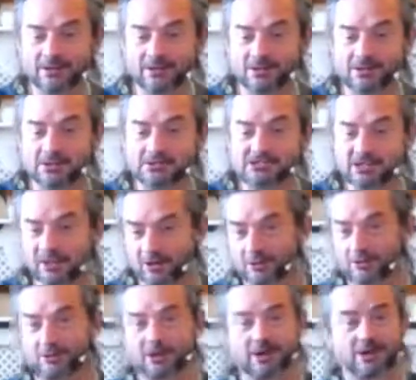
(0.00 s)
so
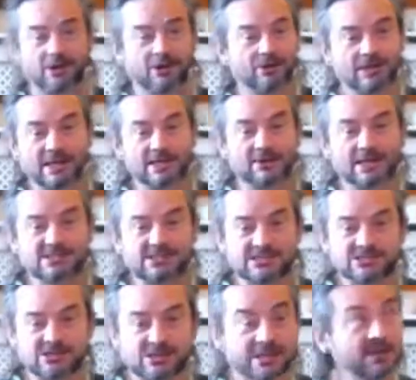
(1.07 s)
uh, that that's it. I
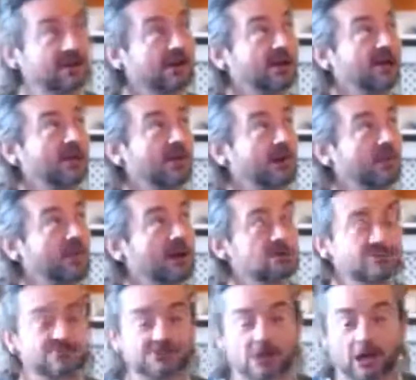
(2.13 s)
think uh, I'm out of
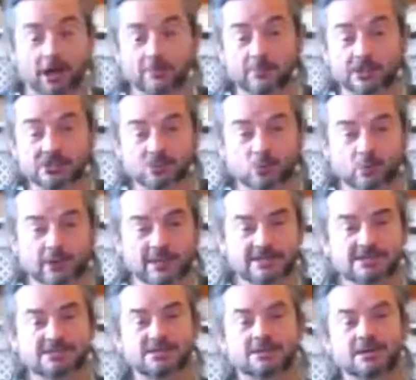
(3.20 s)
time as always.
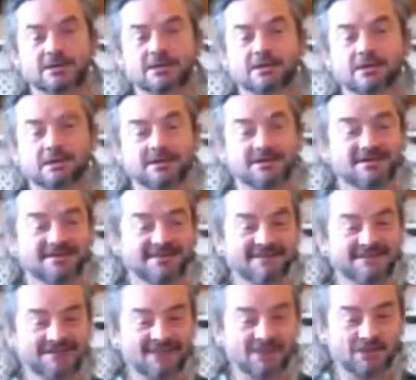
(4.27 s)
Uh,
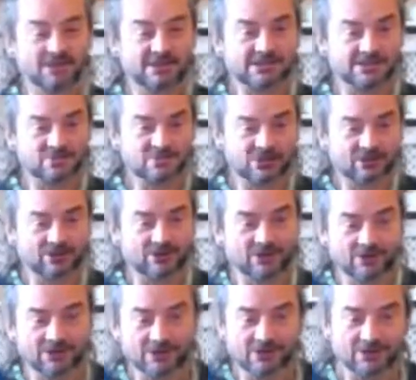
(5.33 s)
I seem to
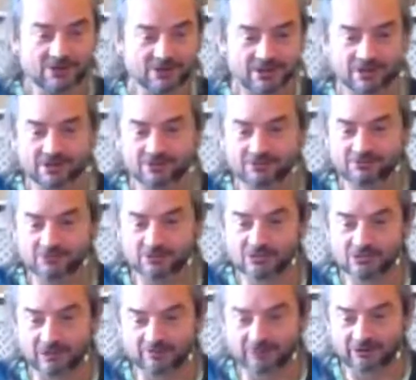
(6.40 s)
uh, fill
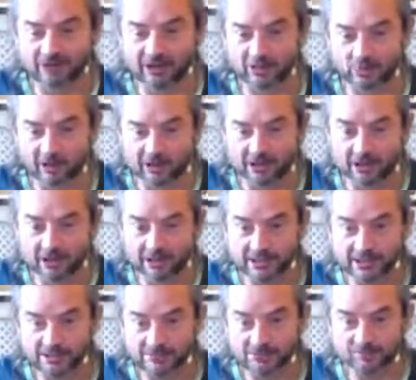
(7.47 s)
time very quickly.
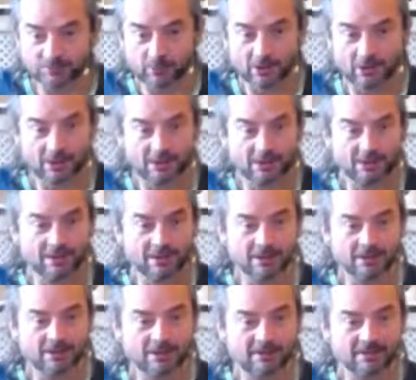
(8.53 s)

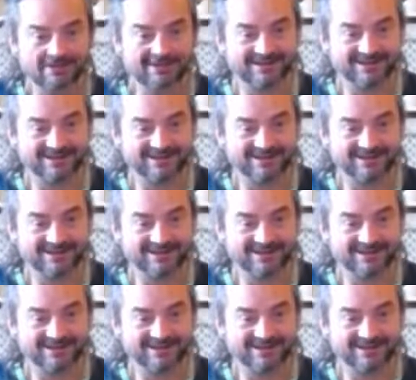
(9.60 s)
Uh,